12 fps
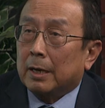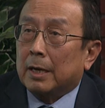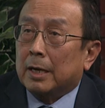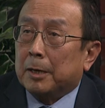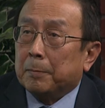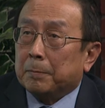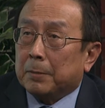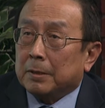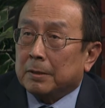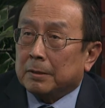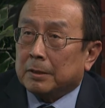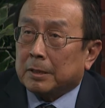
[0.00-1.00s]

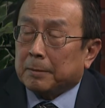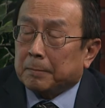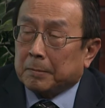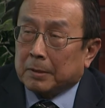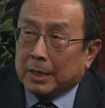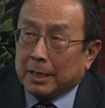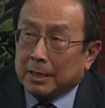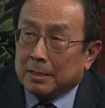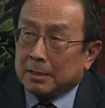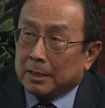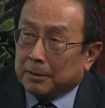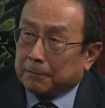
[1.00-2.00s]
But the key
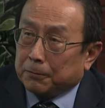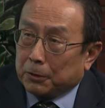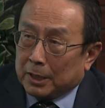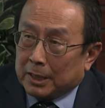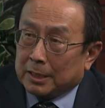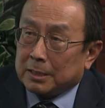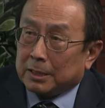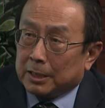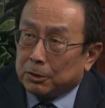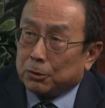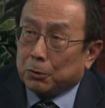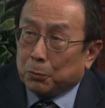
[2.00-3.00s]
thing for us
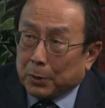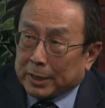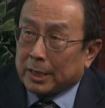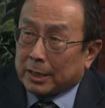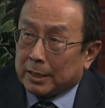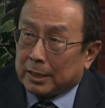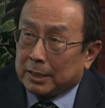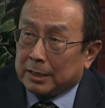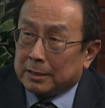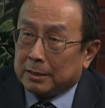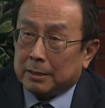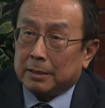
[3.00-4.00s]
is to
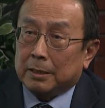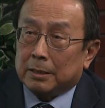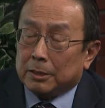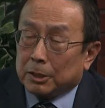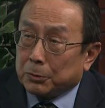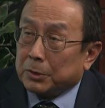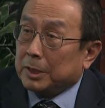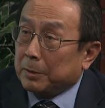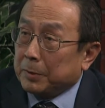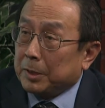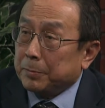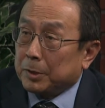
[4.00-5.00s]
recognize those
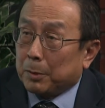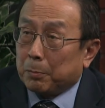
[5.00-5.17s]
symptoms are